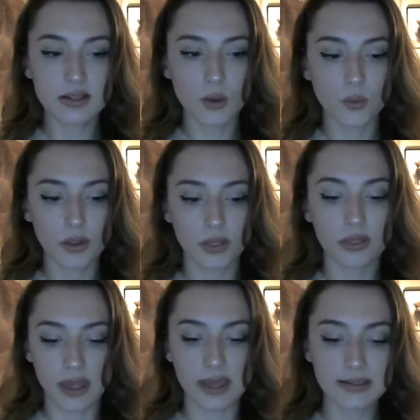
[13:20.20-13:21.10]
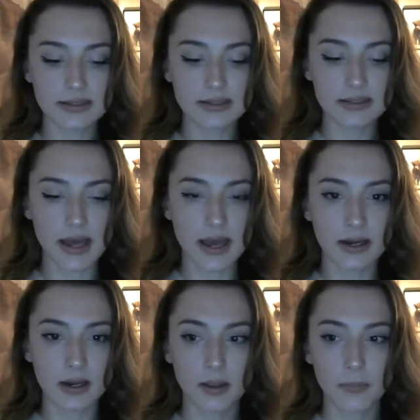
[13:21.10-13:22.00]
with things
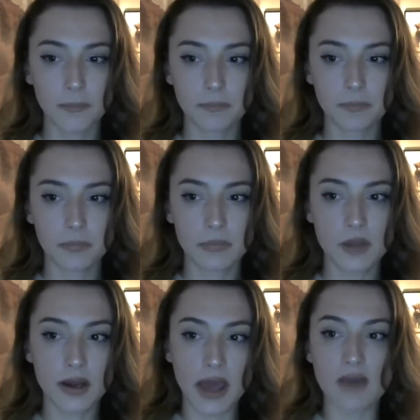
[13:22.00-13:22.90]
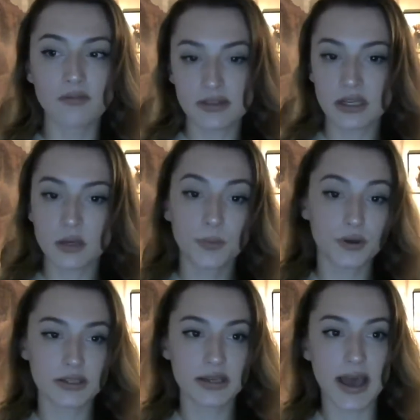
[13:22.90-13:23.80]
that not every single
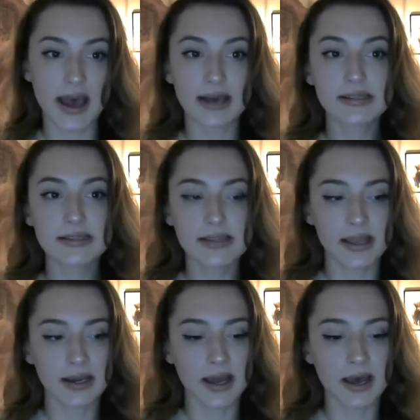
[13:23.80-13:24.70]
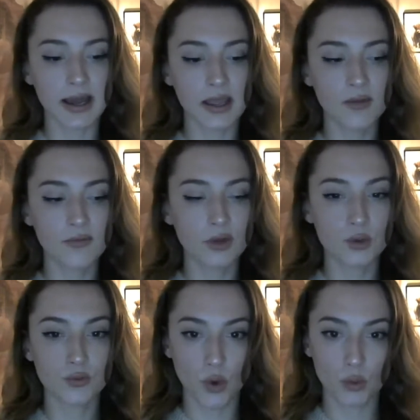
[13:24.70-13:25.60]
person has, and I've
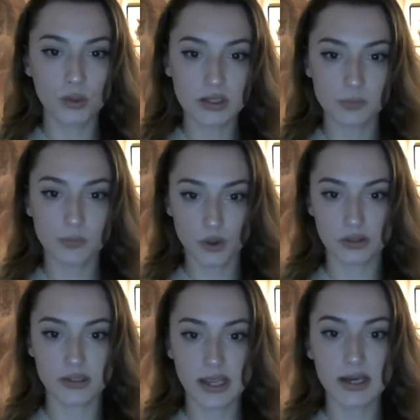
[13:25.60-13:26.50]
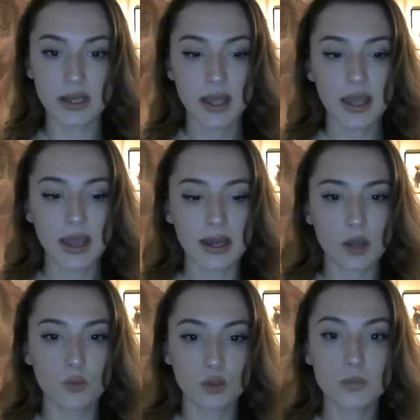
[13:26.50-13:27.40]
grown as a person, and
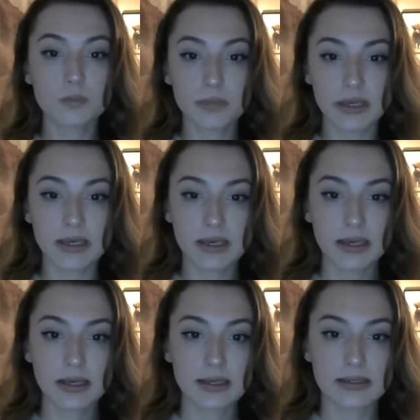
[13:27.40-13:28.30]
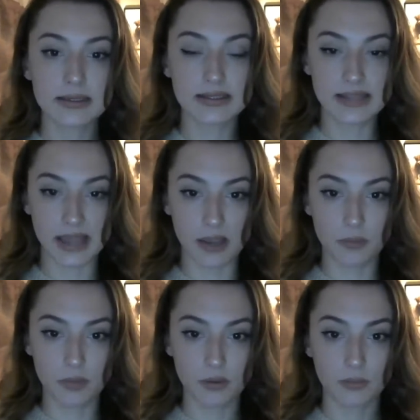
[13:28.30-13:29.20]
I wouldn't be the
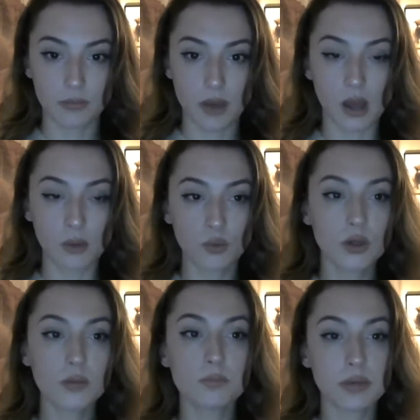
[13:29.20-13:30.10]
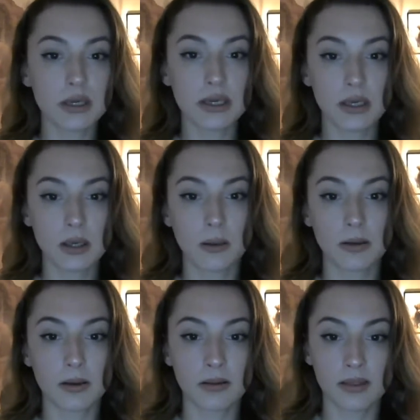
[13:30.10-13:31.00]
same. I wouldn't be
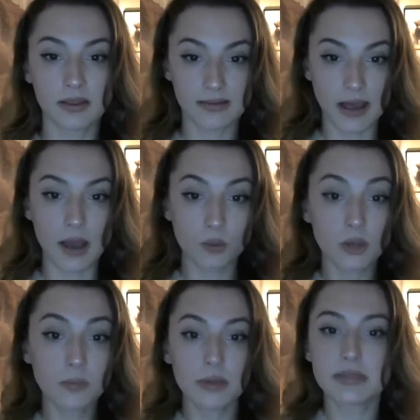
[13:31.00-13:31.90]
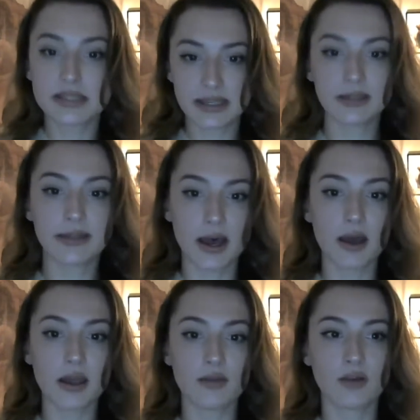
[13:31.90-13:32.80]
Matilda
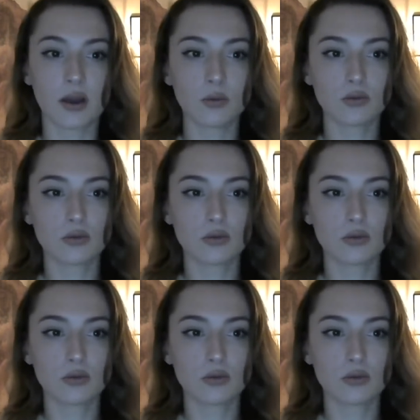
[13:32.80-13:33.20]
if I